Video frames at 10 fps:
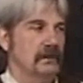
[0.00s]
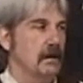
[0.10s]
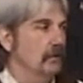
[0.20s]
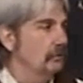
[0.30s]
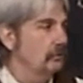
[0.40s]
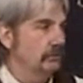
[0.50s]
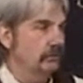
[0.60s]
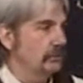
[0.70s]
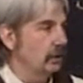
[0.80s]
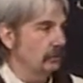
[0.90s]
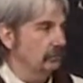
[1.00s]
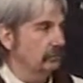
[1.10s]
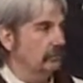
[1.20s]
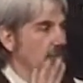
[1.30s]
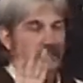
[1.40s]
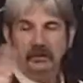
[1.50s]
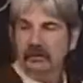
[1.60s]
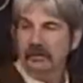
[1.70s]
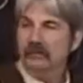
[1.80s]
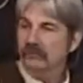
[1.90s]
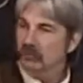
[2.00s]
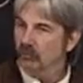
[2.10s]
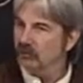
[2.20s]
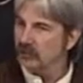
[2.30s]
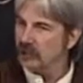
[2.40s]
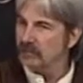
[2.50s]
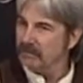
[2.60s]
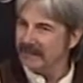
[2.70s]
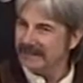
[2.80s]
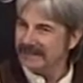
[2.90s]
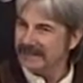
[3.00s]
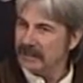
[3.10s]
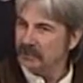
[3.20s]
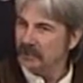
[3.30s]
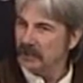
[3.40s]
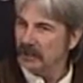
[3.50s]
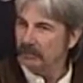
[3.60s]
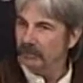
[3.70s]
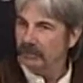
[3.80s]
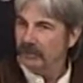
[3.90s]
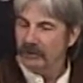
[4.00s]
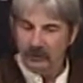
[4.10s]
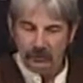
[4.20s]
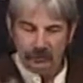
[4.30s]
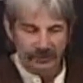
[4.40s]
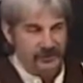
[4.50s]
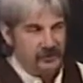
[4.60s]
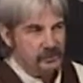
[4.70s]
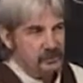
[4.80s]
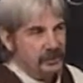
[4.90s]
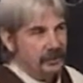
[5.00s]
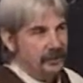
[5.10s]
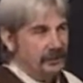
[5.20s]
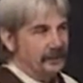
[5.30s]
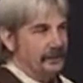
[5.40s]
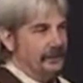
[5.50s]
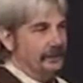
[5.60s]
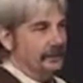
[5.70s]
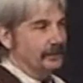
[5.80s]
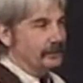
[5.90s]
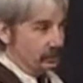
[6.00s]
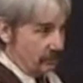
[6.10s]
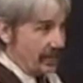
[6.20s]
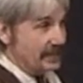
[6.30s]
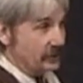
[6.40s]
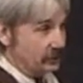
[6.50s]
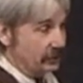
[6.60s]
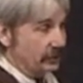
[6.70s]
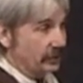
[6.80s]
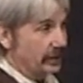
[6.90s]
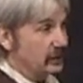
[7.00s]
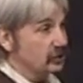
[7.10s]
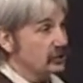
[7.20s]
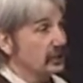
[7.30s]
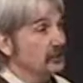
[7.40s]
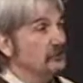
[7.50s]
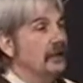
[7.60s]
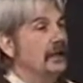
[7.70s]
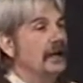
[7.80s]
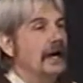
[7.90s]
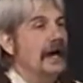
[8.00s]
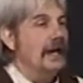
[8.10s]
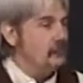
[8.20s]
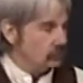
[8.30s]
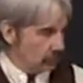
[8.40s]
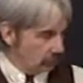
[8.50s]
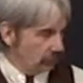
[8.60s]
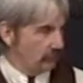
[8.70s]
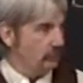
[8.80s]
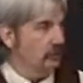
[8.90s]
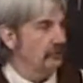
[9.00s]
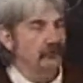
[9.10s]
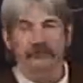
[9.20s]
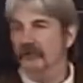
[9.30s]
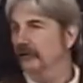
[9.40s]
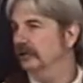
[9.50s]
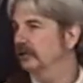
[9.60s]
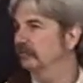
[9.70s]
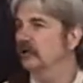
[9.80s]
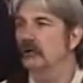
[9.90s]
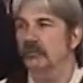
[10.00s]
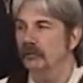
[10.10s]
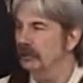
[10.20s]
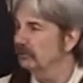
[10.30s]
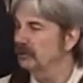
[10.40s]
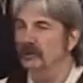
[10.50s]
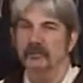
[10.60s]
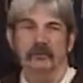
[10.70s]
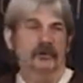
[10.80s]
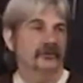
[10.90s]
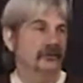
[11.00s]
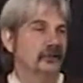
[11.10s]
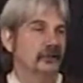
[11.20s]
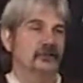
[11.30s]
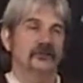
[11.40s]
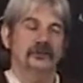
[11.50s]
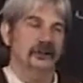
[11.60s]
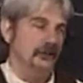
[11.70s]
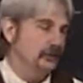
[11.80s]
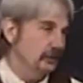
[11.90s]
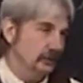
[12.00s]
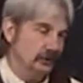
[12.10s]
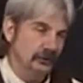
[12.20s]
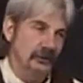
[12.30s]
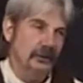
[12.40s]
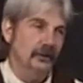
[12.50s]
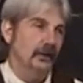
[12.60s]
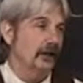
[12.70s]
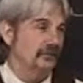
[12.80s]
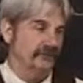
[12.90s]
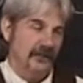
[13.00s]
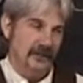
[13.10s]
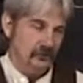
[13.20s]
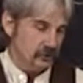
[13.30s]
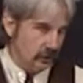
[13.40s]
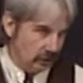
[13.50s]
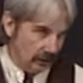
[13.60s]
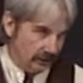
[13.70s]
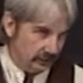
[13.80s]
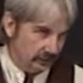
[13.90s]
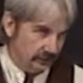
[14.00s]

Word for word: No, no. Somebody steps up with the spirit, the right spirit, and says, I will go into prison for him. Don't put him into prison. You're going to kill our father's heart.